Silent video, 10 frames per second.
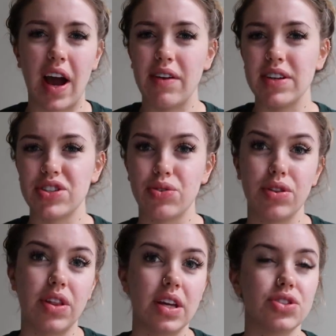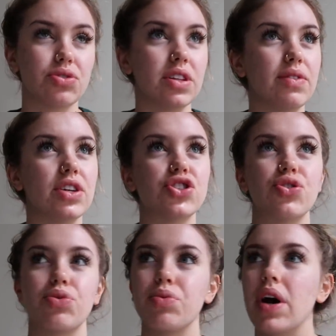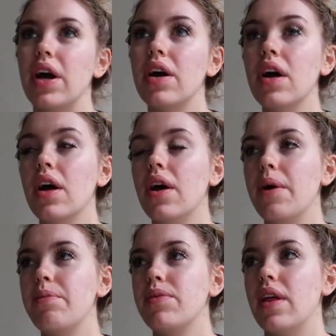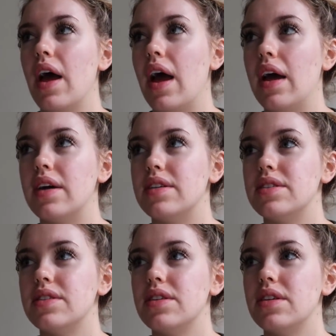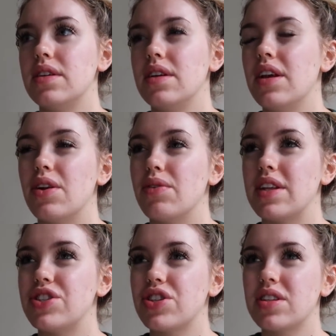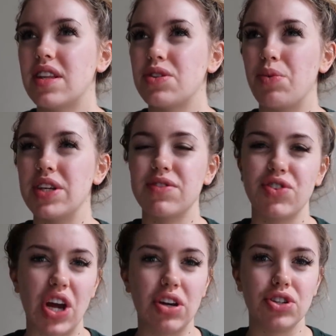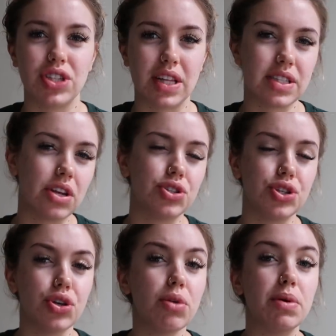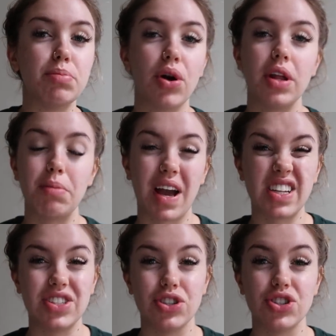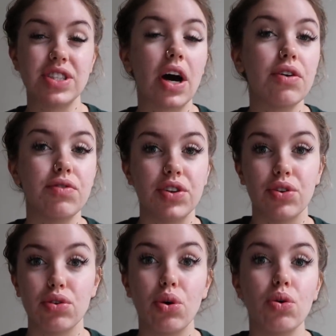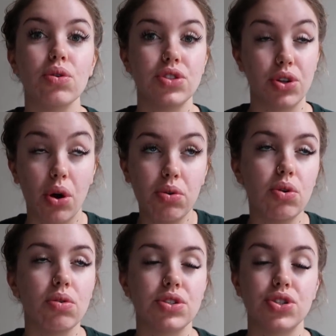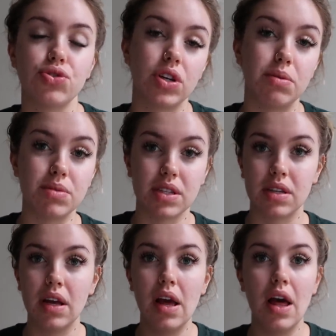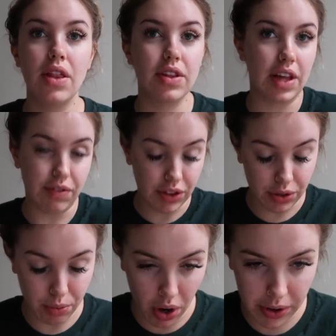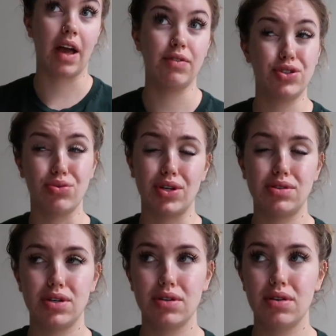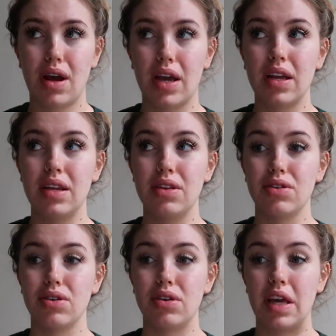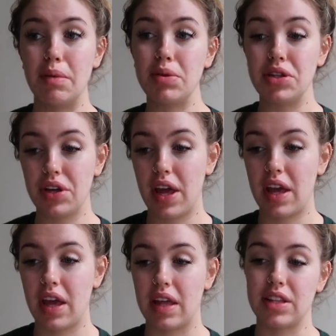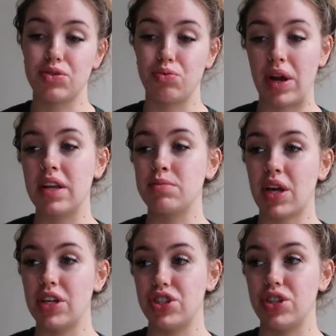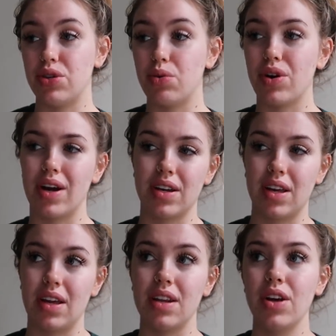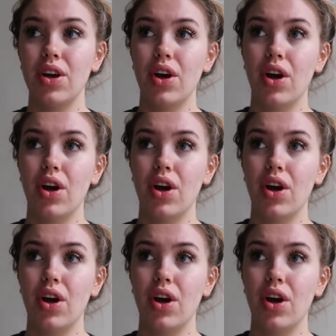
having certain things or living a certain way and you know that's that's a waste of your energy that's energy you could be putting back into yourself and your goal your own goals and dreams and the life that you want i have a choice here i can either keep looking at this random's ig or i can